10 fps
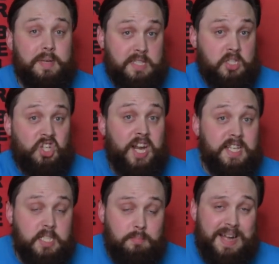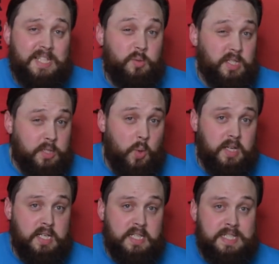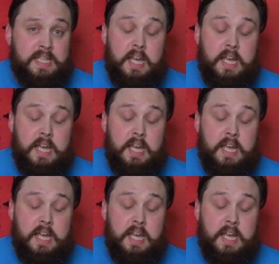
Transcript: as a changing mat, which is quite nice,